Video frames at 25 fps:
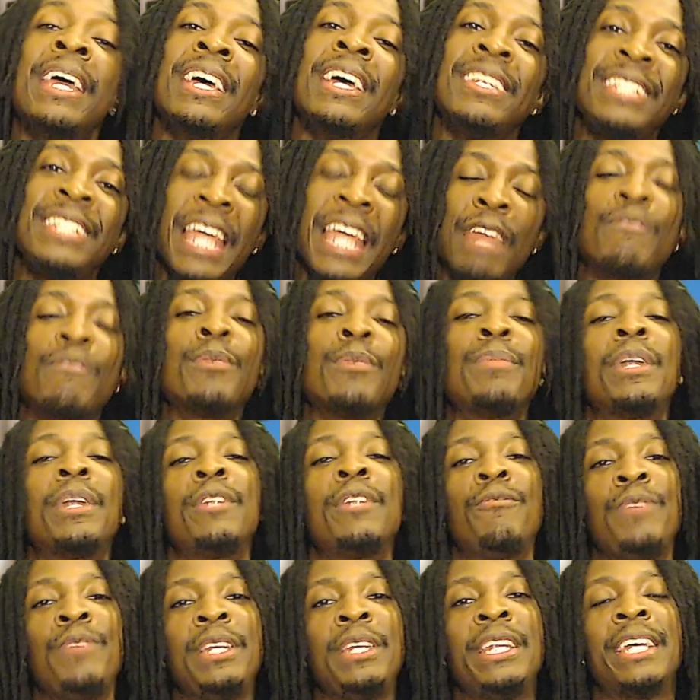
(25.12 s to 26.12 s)
David
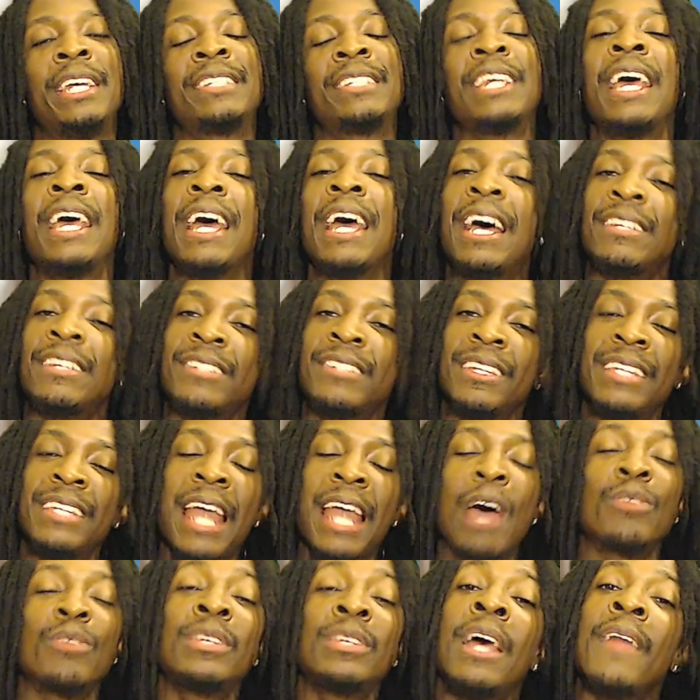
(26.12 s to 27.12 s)
Benavidez has
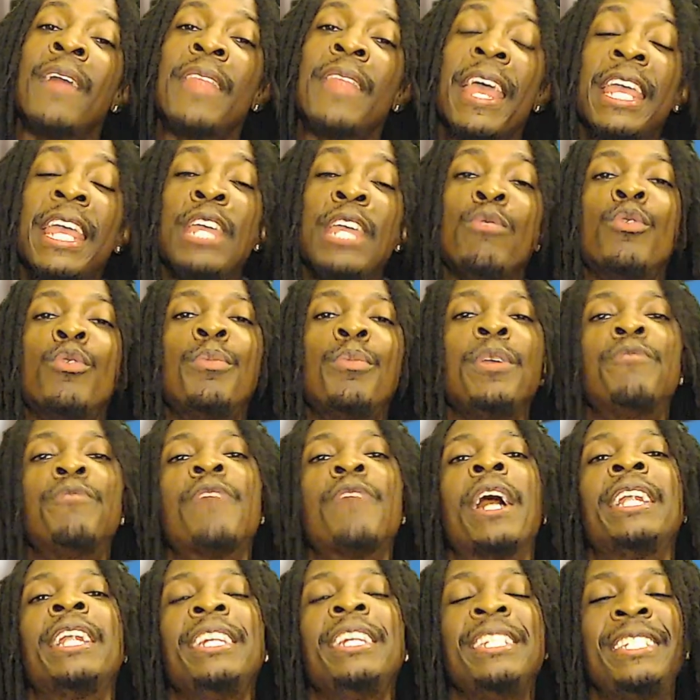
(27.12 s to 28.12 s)
announced that he will be
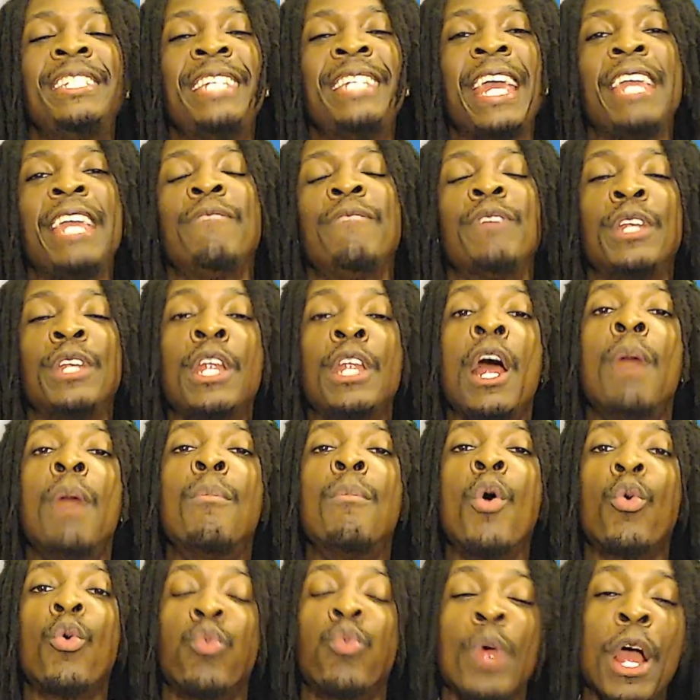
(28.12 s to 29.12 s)
fighting David
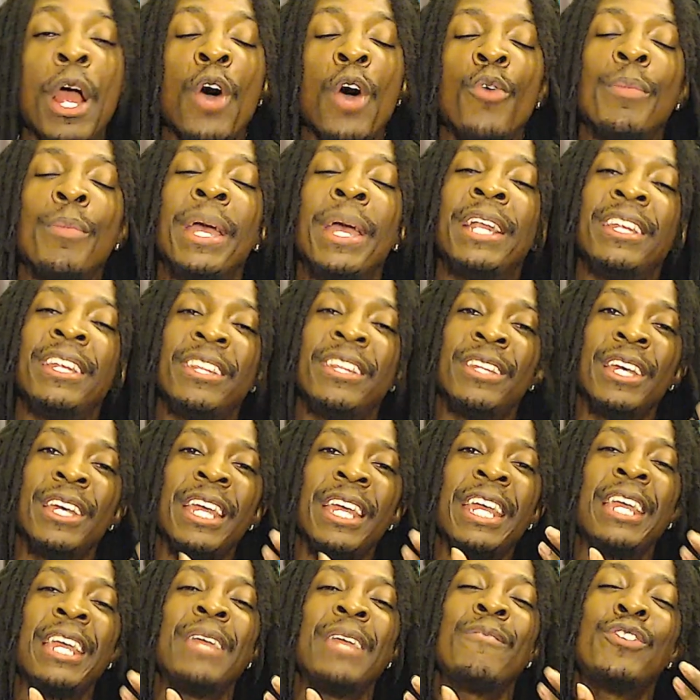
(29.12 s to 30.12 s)
Morrell, man, in the
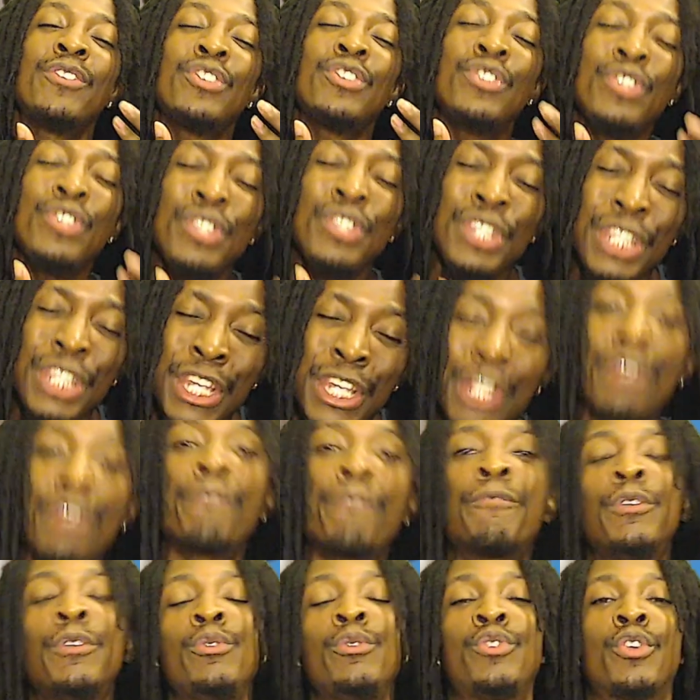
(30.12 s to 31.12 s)
near
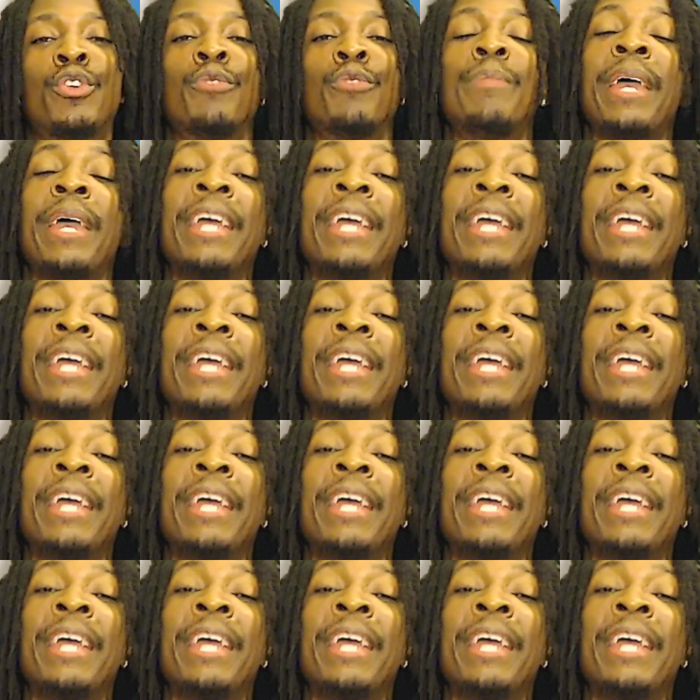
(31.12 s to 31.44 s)
future, man.